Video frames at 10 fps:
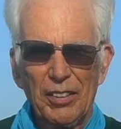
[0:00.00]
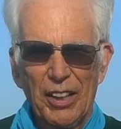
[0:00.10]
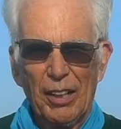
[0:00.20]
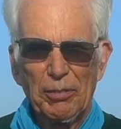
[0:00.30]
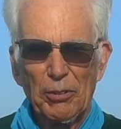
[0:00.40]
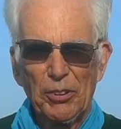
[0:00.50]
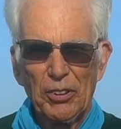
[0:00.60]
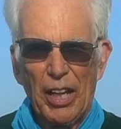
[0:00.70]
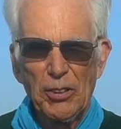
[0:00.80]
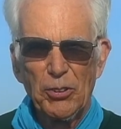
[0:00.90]
The efforts of
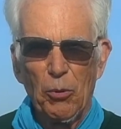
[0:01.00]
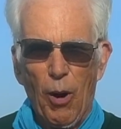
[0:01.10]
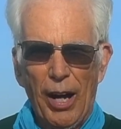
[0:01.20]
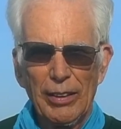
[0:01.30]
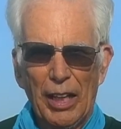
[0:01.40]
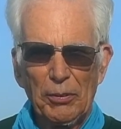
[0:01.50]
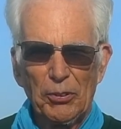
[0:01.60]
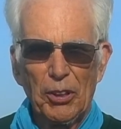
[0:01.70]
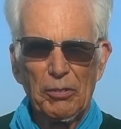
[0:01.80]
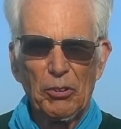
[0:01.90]
the National Wildlife
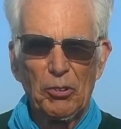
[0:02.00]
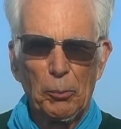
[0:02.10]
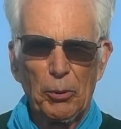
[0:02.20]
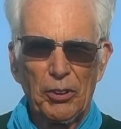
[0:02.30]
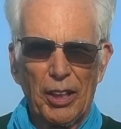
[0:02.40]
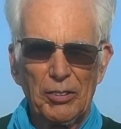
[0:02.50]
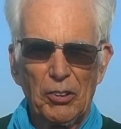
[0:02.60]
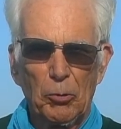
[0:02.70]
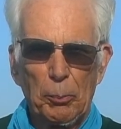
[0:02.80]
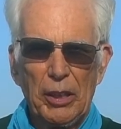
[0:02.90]
Service to protect
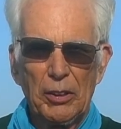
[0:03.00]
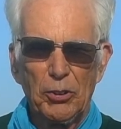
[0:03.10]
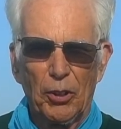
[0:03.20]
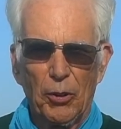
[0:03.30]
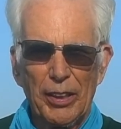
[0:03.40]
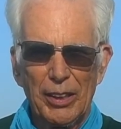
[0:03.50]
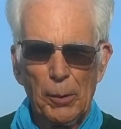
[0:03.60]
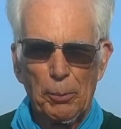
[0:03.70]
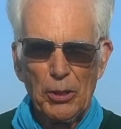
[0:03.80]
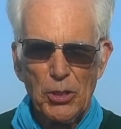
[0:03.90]
this beach are greatly
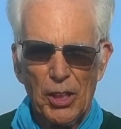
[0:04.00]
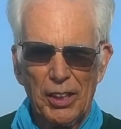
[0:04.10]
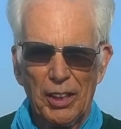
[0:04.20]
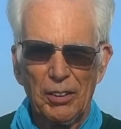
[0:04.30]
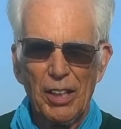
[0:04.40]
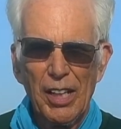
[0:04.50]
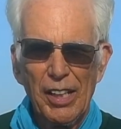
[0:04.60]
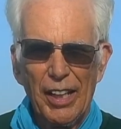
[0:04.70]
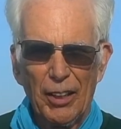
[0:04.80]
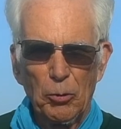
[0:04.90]
appreciated,
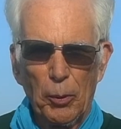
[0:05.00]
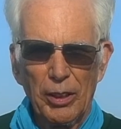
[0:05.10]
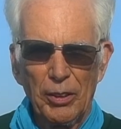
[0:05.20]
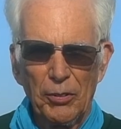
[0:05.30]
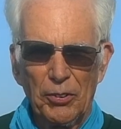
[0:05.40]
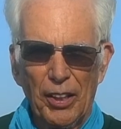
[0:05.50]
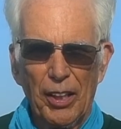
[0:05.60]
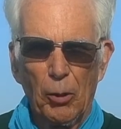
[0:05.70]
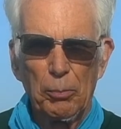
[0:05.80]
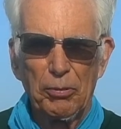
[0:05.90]
as well as the
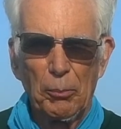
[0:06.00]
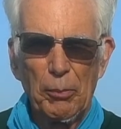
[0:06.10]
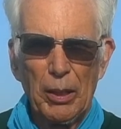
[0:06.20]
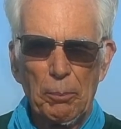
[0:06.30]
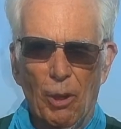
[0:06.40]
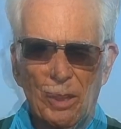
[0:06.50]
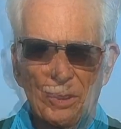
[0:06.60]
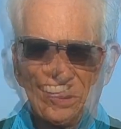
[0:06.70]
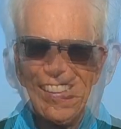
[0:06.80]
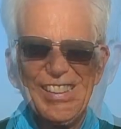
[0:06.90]
help from many
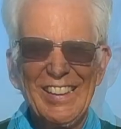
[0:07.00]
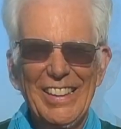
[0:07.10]
partners.